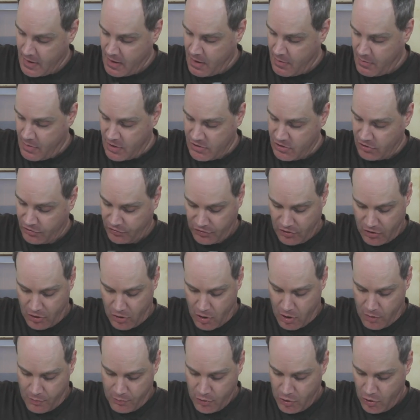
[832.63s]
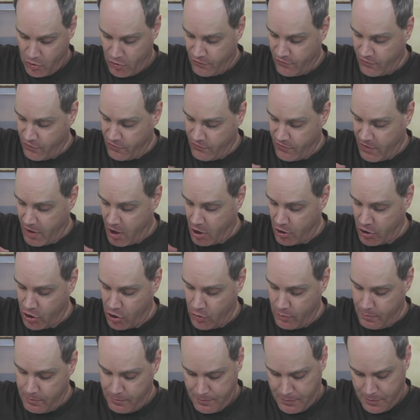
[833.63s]
but just, you know, a beautiful
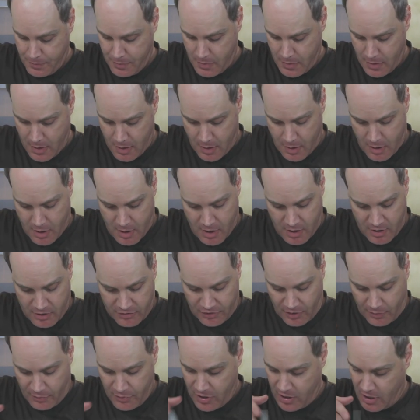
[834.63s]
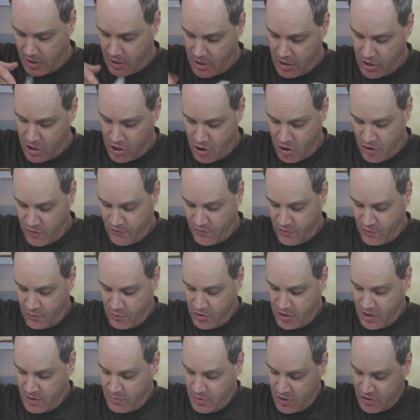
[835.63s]
volume. Something in here for
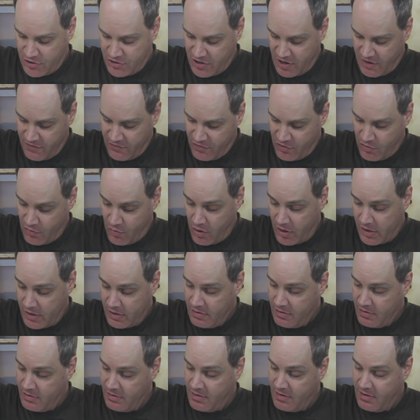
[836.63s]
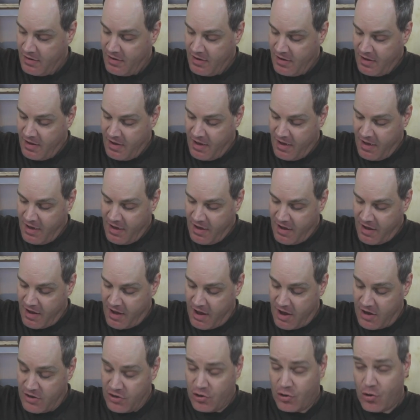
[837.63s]
pretty much everyone.
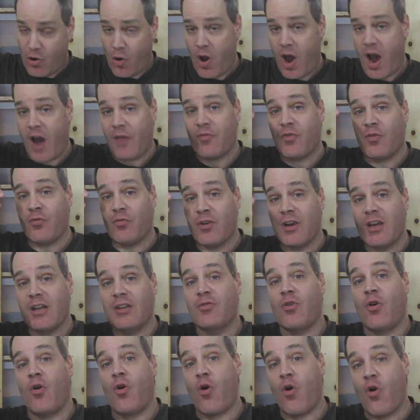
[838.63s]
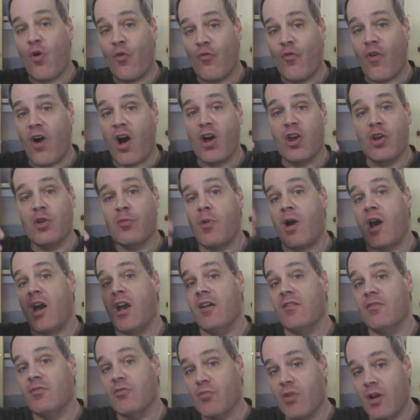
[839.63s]
And you don't have to read the whole volume. I
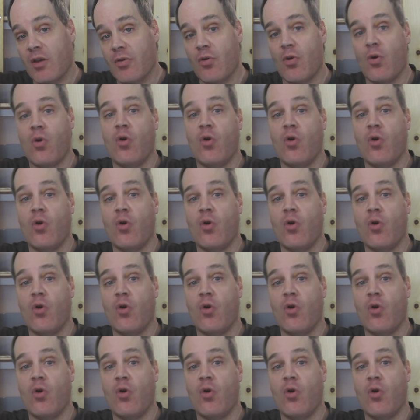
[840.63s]
haven't read the